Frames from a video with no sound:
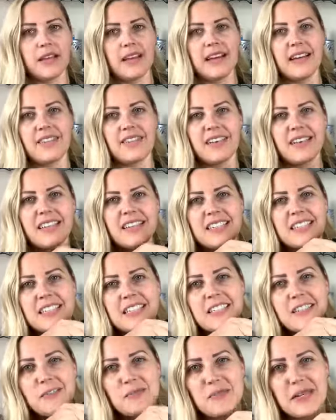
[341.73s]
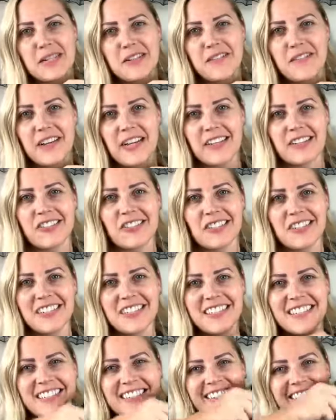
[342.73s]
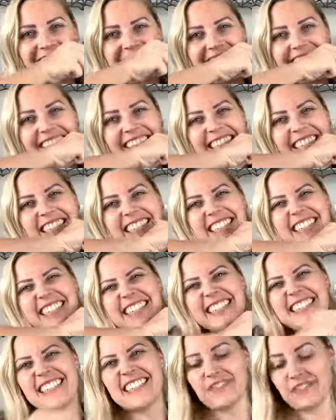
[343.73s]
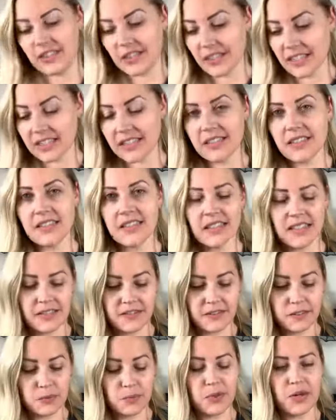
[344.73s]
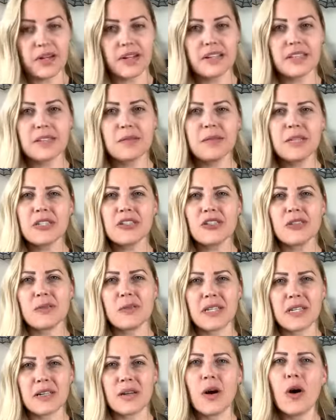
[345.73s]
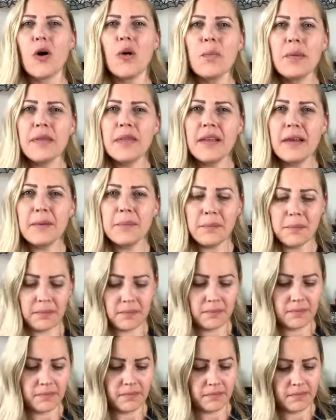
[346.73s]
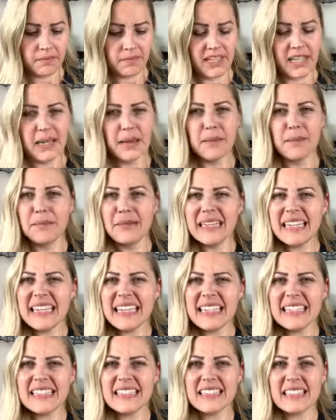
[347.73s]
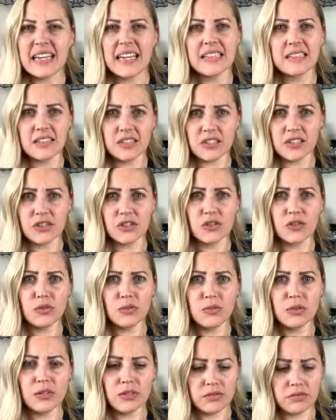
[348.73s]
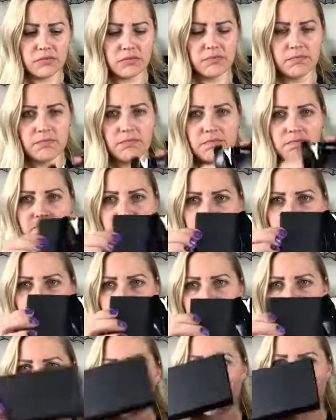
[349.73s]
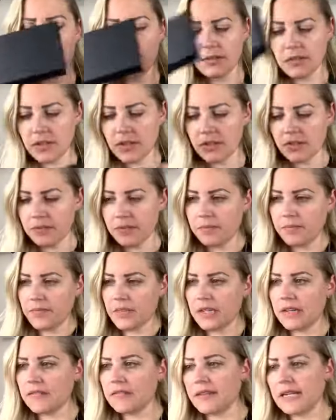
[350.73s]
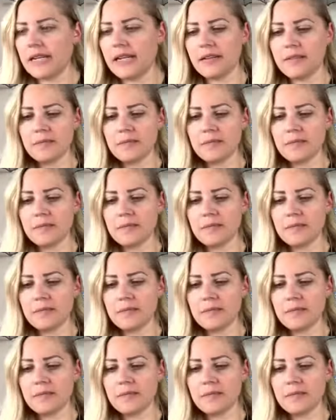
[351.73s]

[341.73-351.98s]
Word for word: I've got to tell you, manufacturers, if you guys are going to give us products, make sure we can open them, please, as a consumer. Here we go. All right.